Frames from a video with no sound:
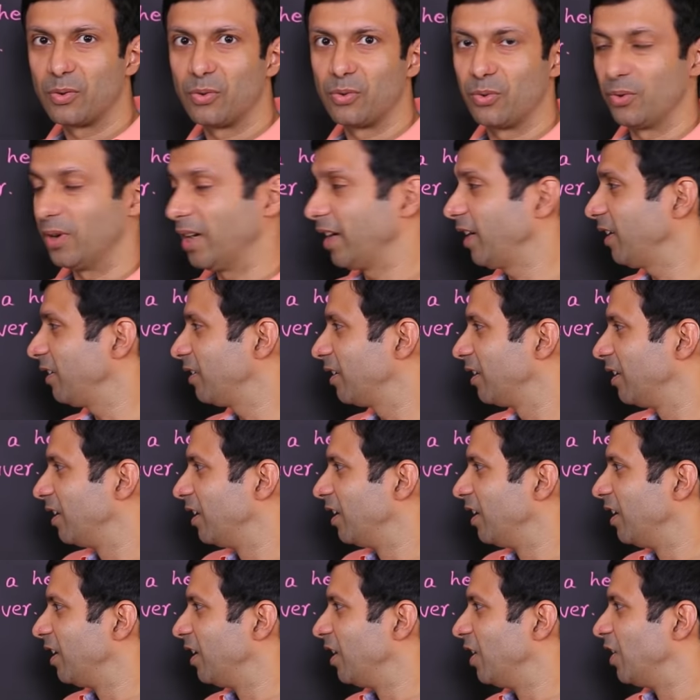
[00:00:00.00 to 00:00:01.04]
right?
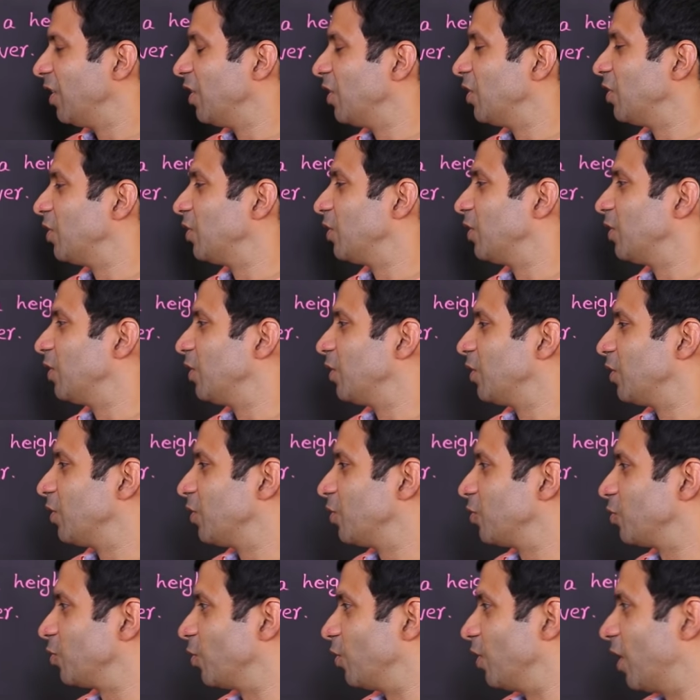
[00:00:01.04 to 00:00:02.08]

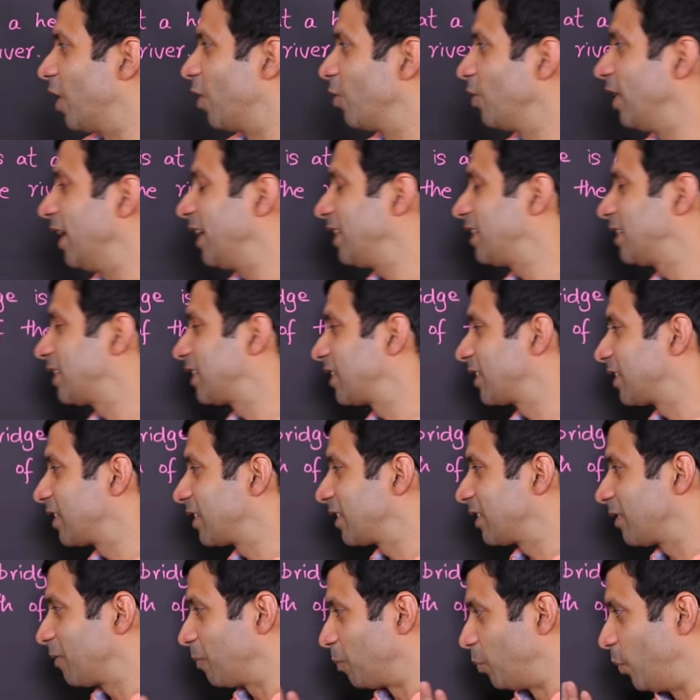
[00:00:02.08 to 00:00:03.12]
So now
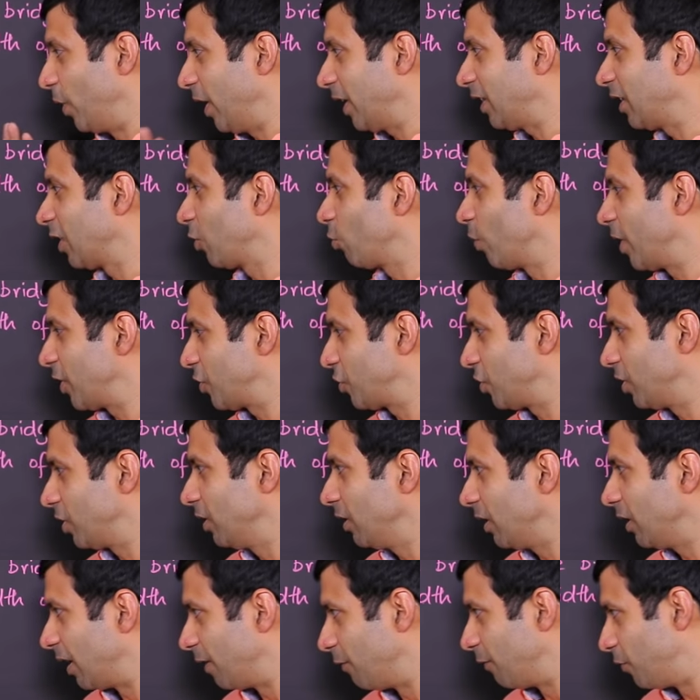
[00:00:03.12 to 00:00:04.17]
let's break the
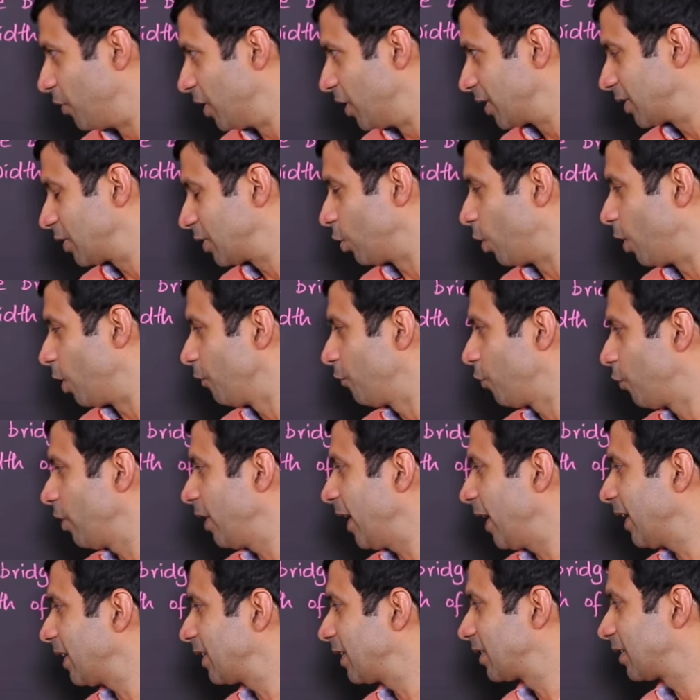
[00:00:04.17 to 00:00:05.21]
question and first solve for
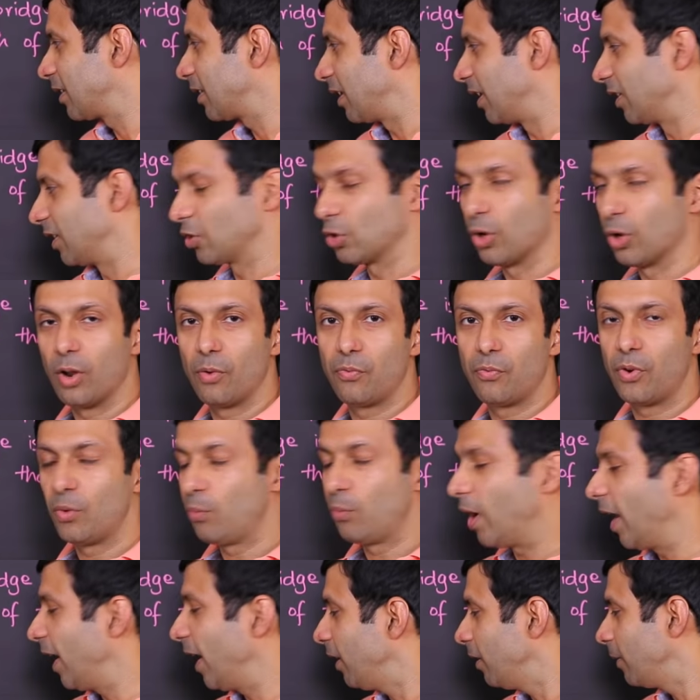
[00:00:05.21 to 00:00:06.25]
x and solve for
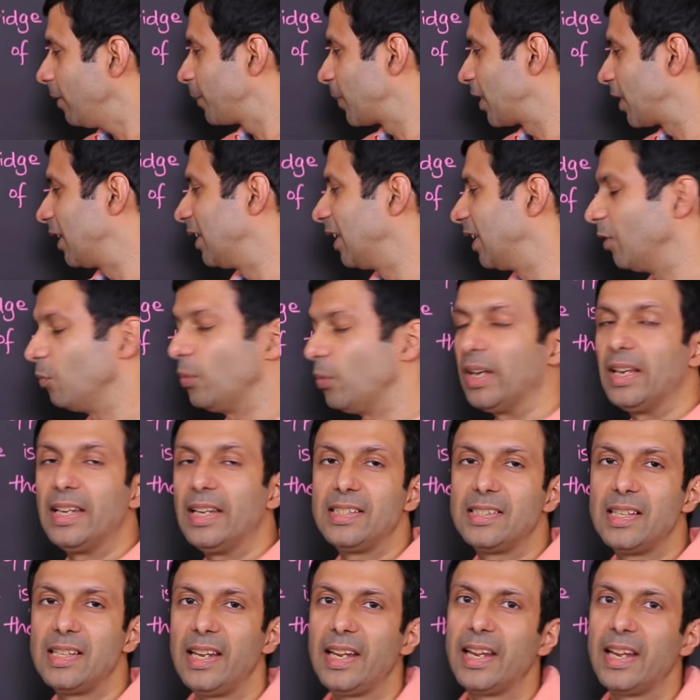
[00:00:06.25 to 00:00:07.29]
y and then we'll
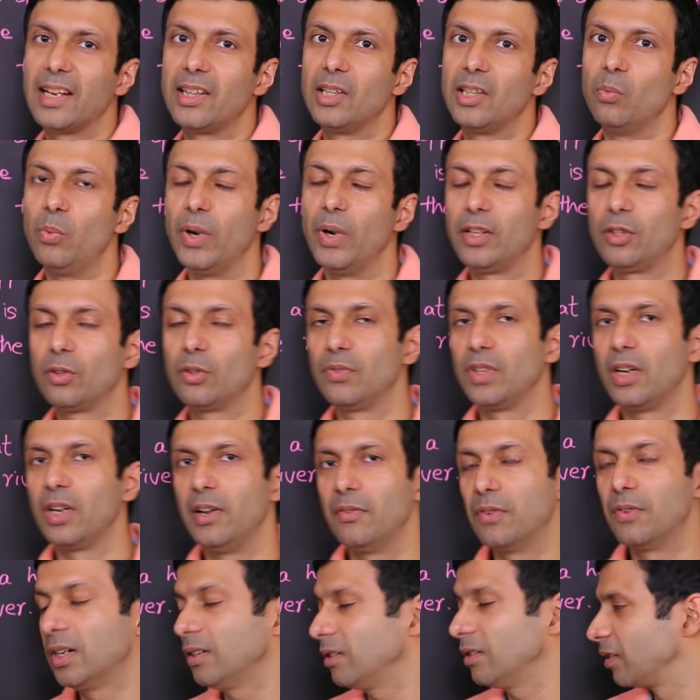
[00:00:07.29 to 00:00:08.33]
easily get the width of the
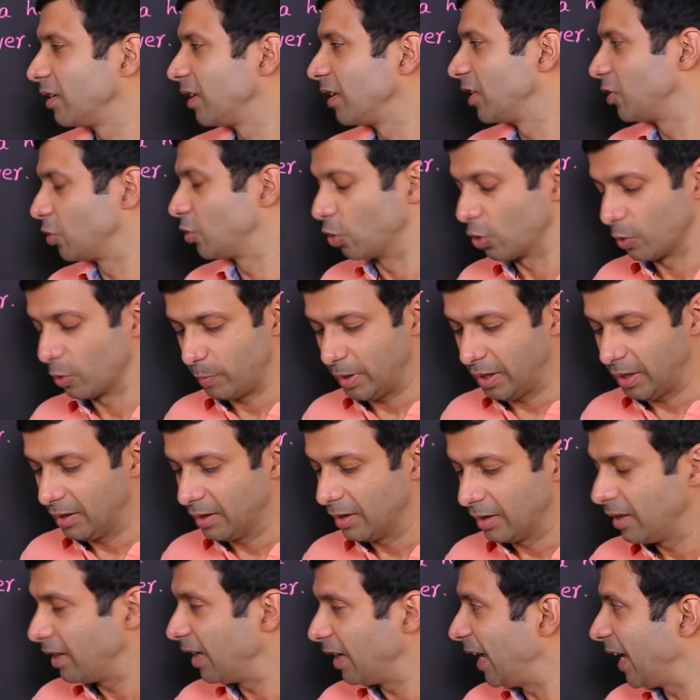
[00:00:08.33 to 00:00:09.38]
river. It's going to be
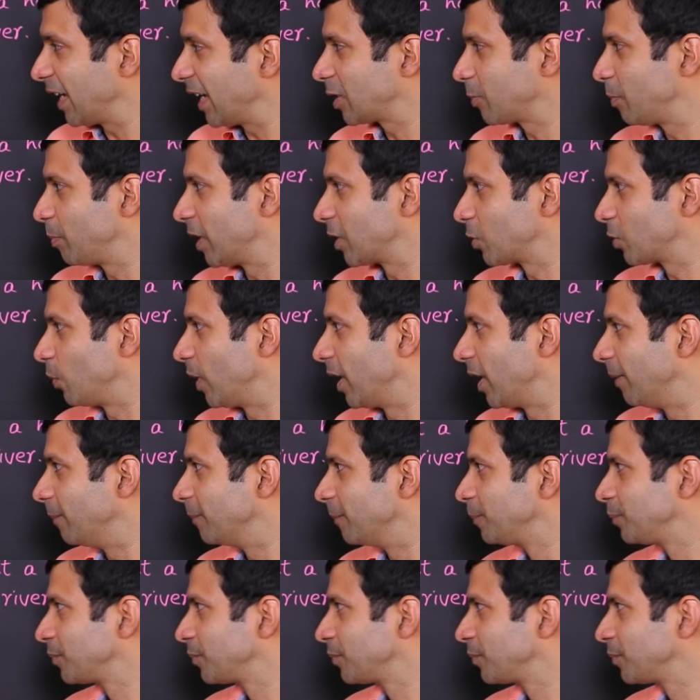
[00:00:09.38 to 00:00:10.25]
x plus y.